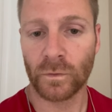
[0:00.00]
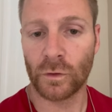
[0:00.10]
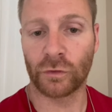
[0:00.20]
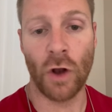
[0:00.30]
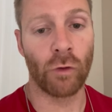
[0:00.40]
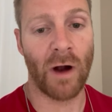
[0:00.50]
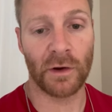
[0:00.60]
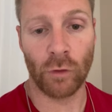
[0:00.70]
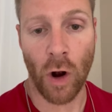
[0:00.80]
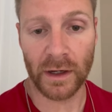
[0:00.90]
There's no right or
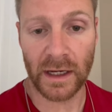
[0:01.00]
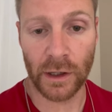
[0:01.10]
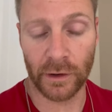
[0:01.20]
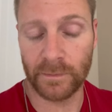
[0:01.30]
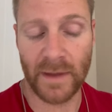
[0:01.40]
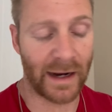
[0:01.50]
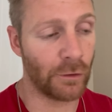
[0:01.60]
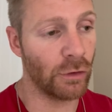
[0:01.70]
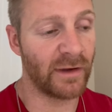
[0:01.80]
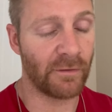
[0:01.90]
wrong here, and that could
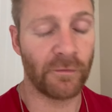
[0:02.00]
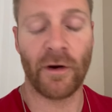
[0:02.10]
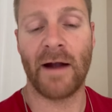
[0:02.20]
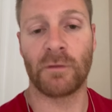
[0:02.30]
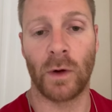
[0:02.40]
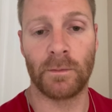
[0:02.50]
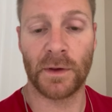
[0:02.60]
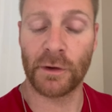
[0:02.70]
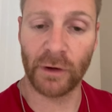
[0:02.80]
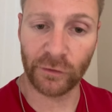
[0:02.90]
look different for everyone,
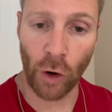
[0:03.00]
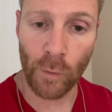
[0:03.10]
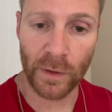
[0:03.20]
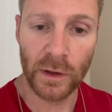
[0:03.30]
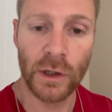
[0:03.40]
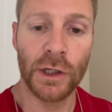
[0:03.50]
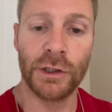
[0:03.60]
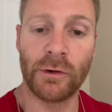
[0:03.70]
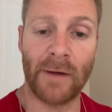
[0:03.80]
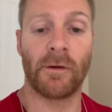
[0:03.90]
but there is hope.
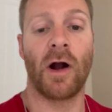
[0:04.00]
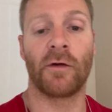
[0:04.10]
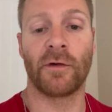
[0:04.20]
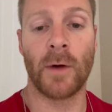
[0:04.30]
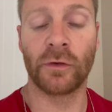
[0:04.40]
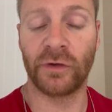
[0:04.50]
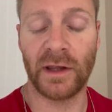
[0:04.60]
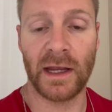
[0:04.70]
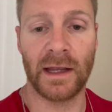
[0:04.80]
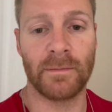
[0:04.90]
You can recover from
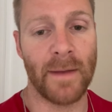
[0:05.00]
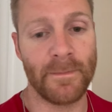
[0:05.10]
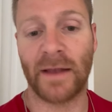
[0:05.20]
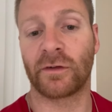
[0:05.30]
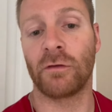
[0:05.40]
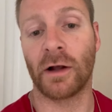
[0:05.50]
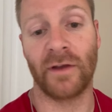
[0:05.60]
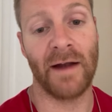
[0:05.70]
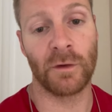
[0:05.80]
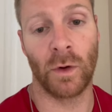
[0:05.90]
OCD, and, and best of luck to
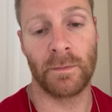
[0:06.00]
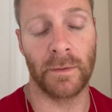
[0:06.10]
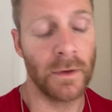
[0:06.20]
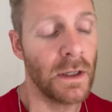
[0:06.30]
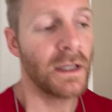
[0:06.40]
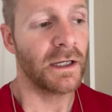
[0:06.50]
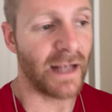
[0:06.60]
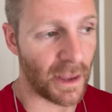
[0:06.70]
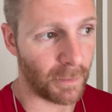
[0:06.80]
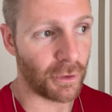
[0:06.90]
everyone, but you
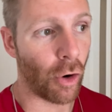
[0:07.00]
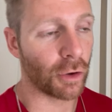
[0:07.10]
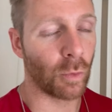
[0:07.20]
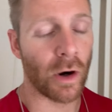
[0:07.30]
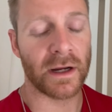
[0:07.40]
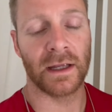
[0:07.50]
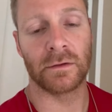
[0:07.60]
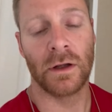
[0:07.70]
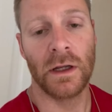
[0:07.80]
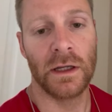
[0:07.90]
got to put the hard work in.